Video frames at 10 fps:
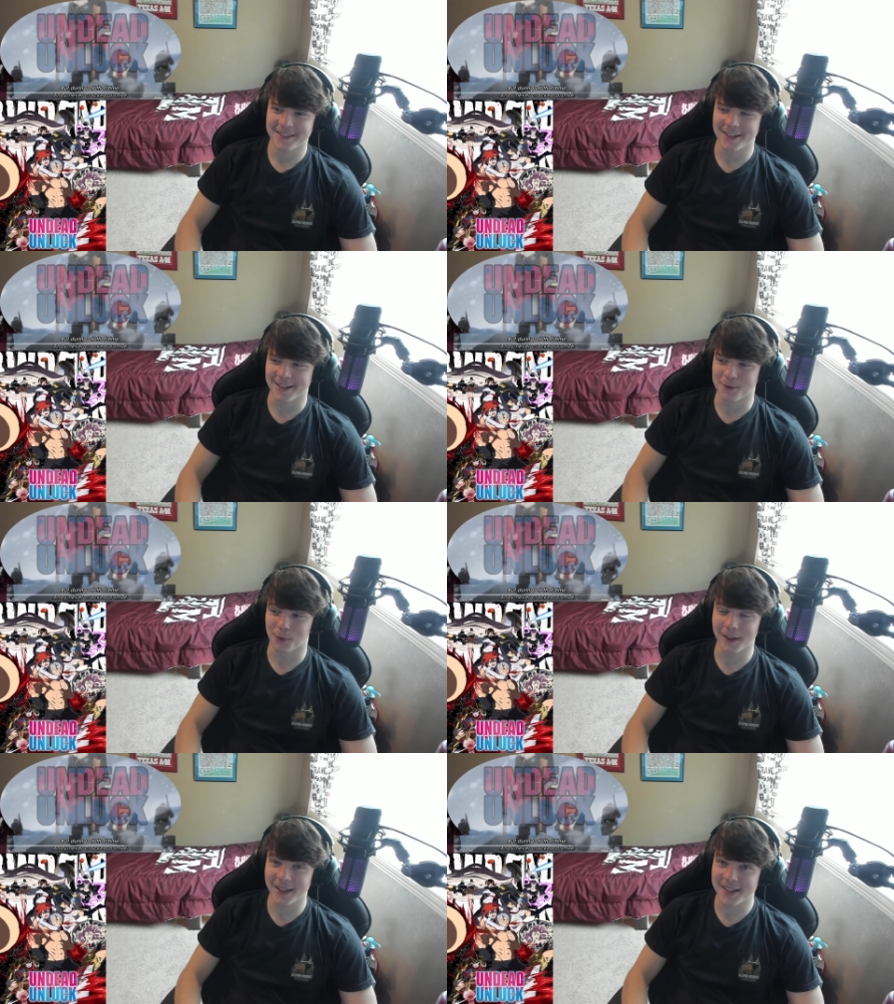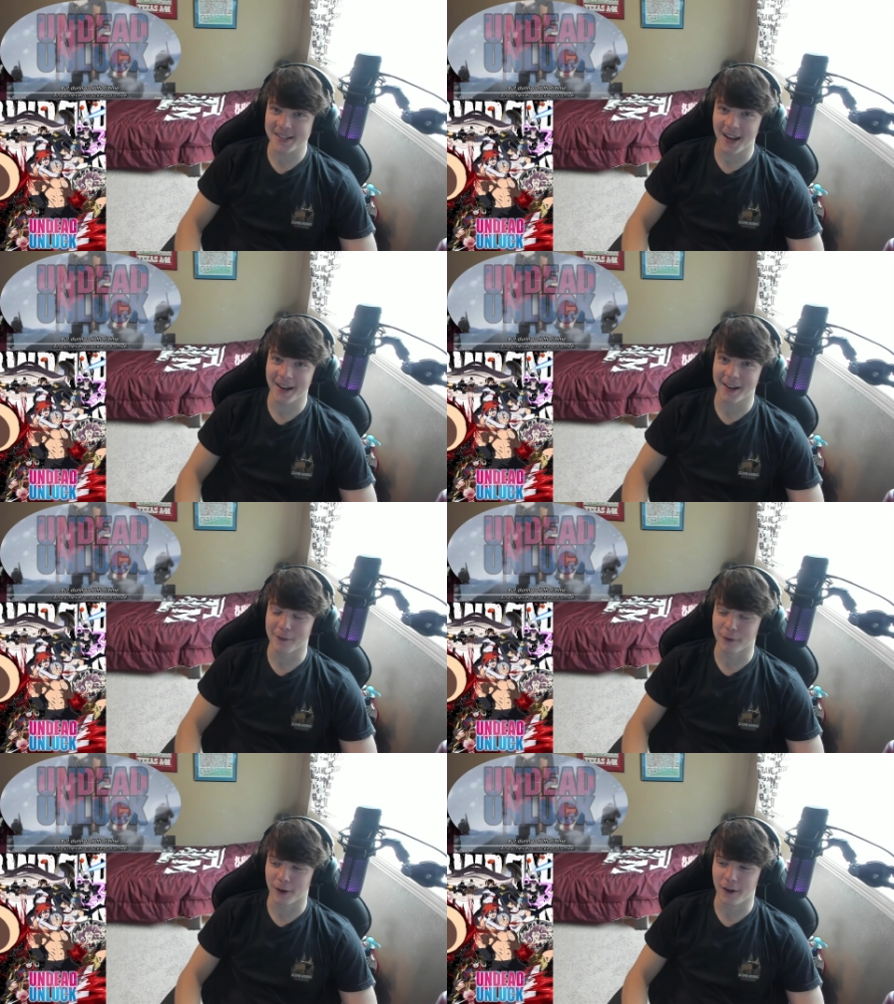She is really staying here
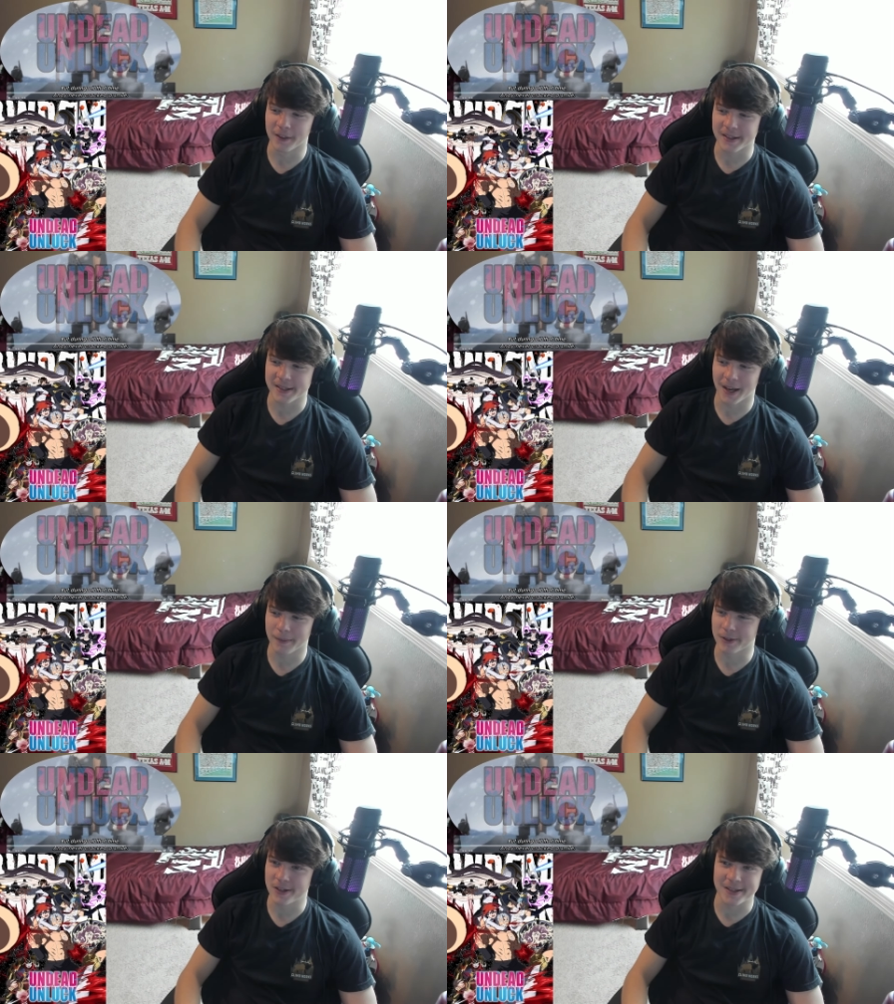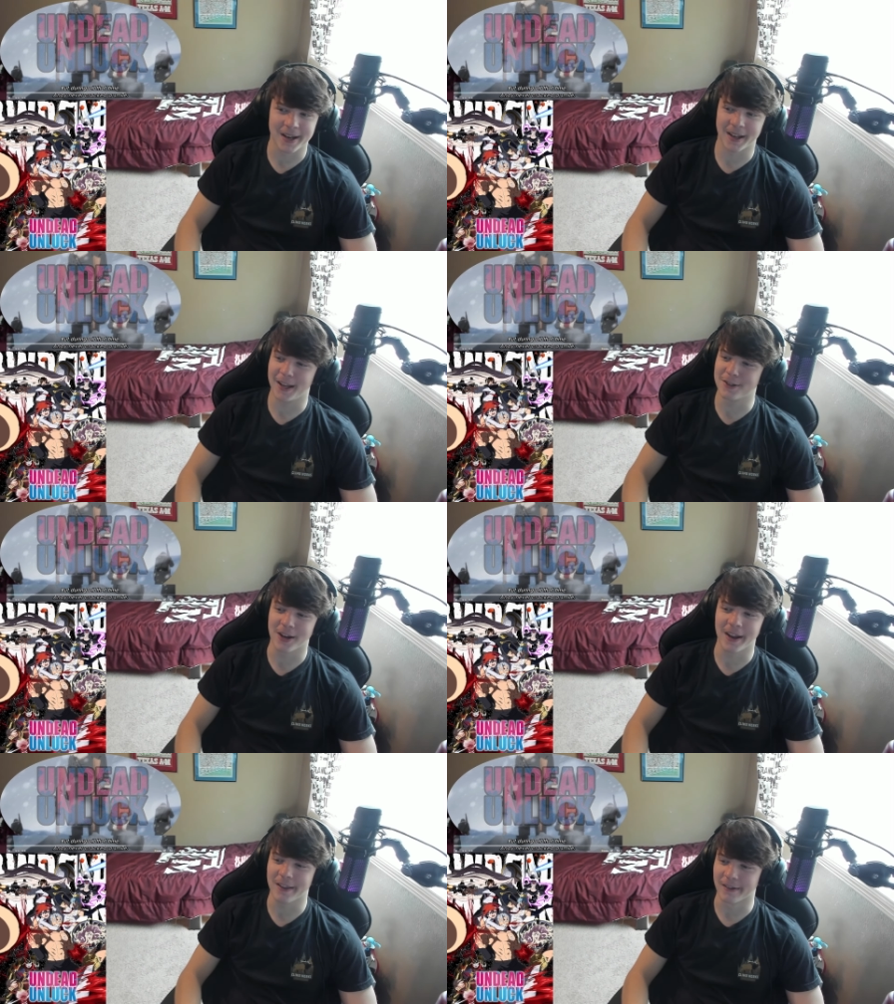for all this time, and she's not
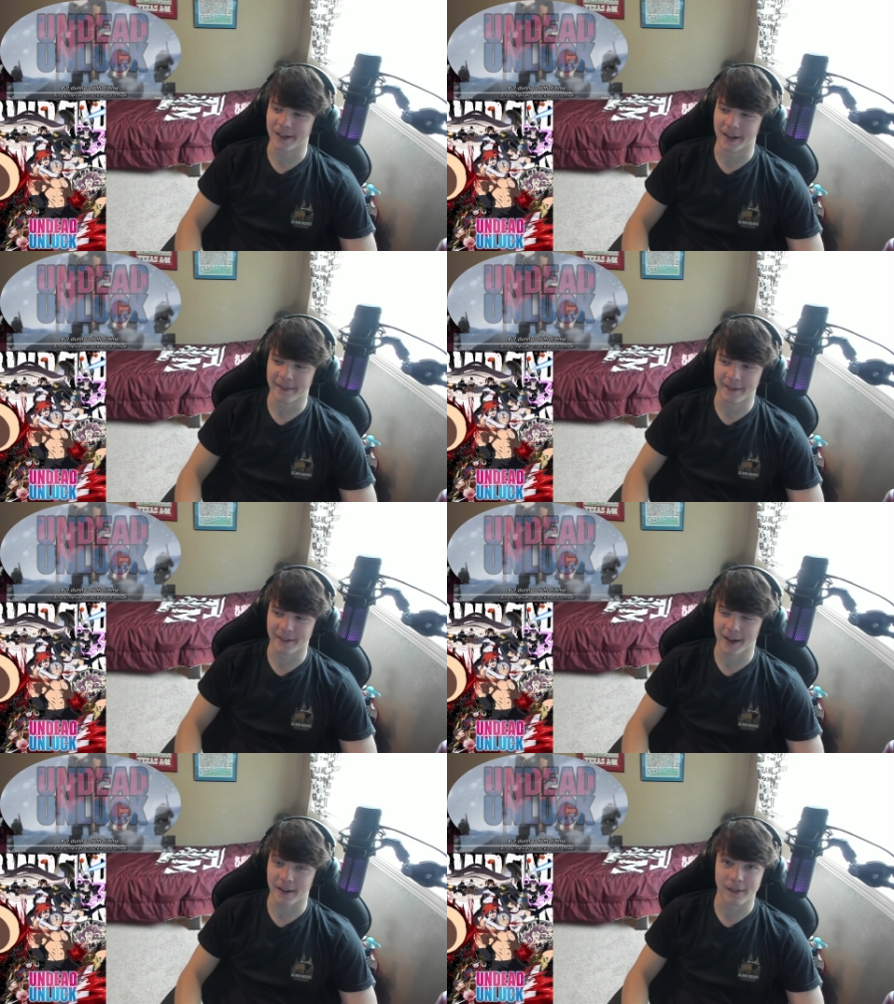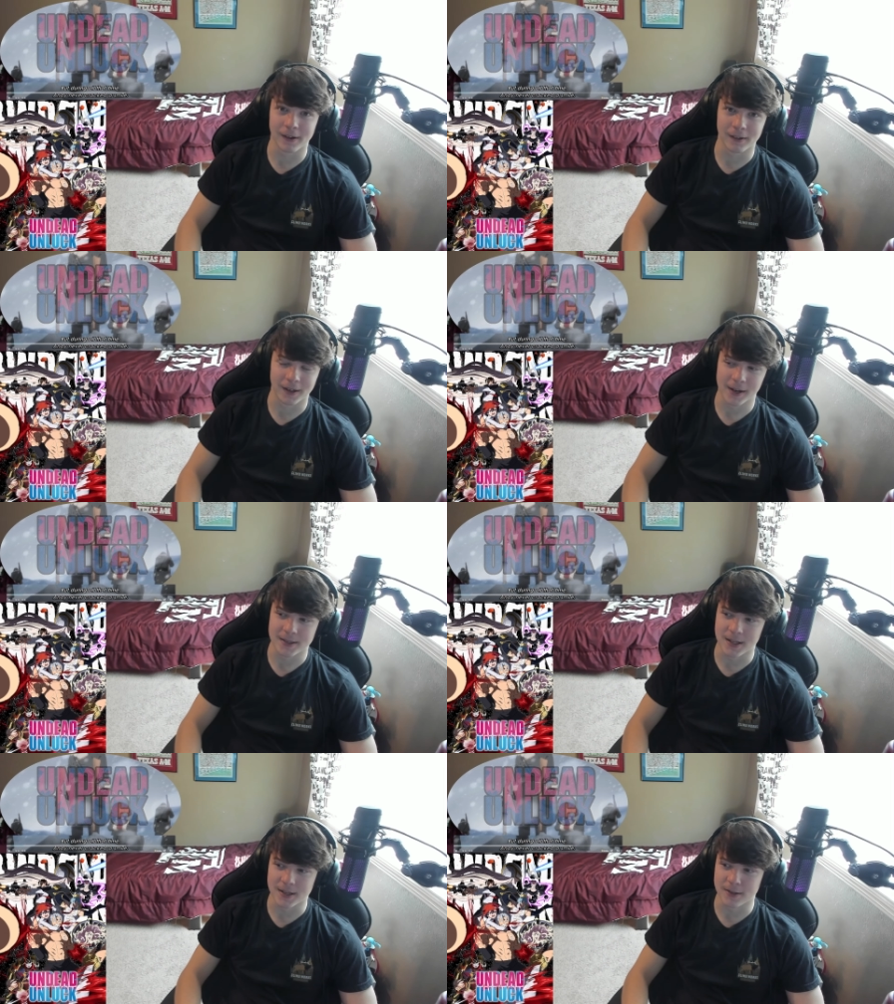aging either, it doesn't look like clearly,
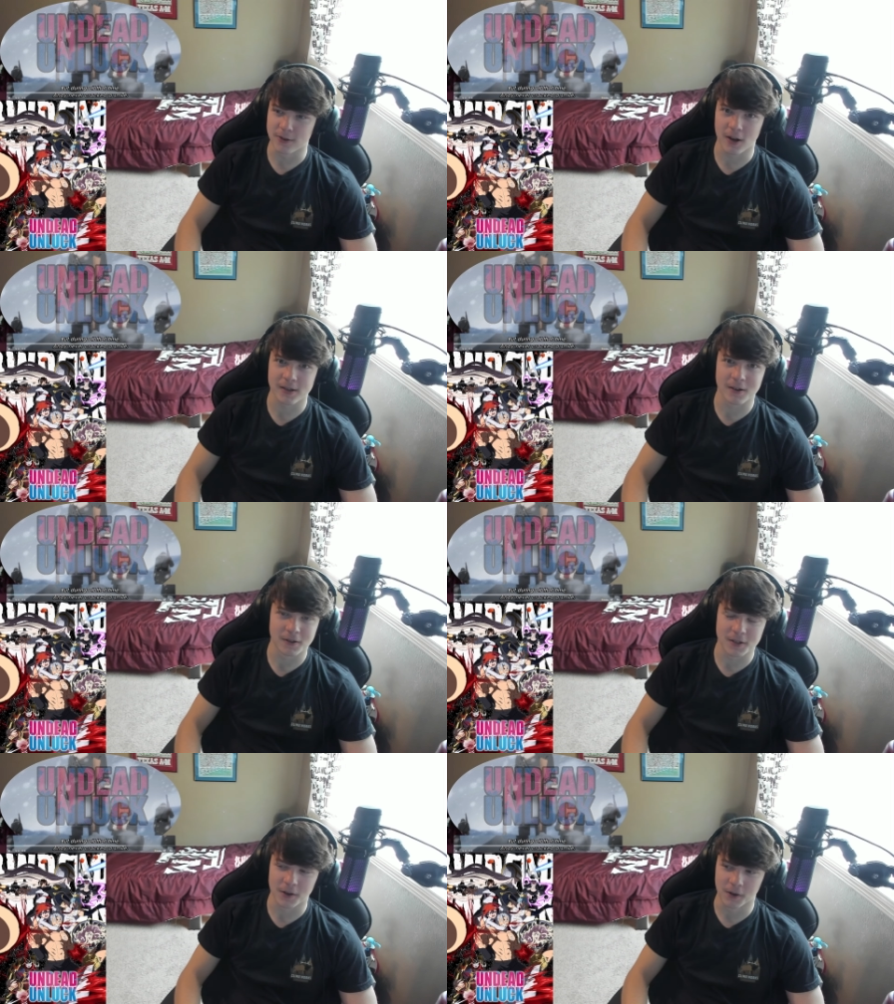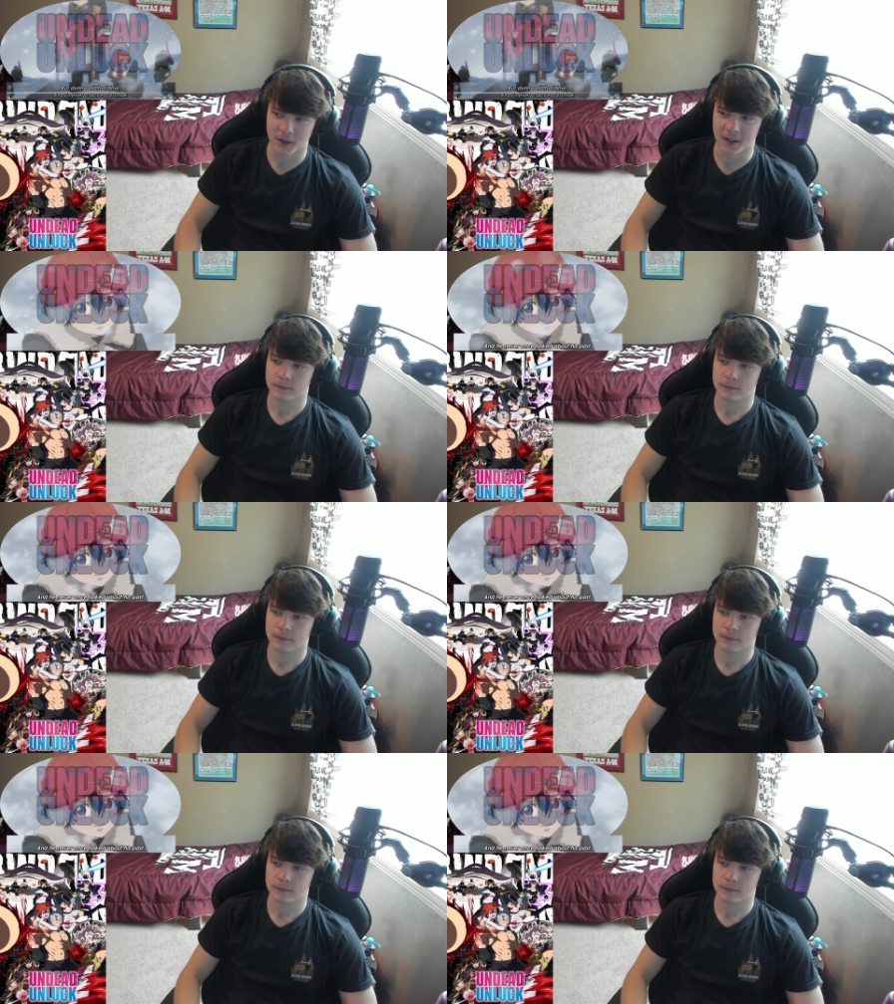because this is just her soul.